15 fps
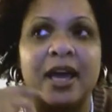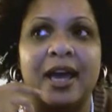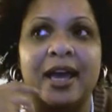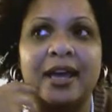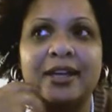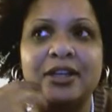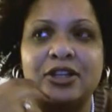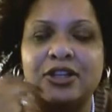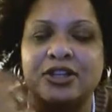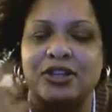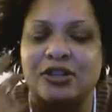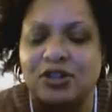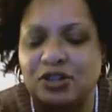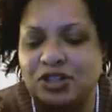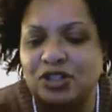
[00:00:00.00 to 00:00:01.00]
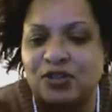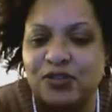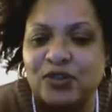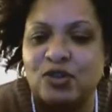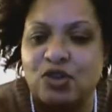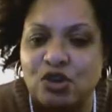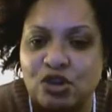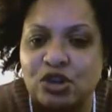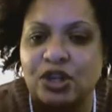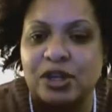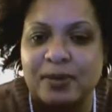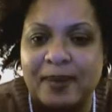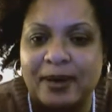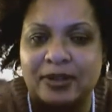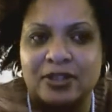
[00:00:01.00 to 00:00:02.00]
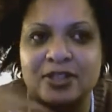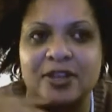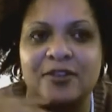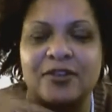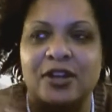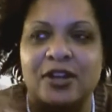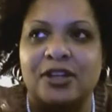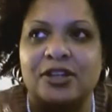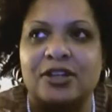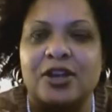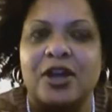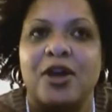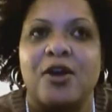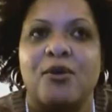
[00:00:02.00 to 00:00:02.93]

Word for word: and you know you just feel good about yourself and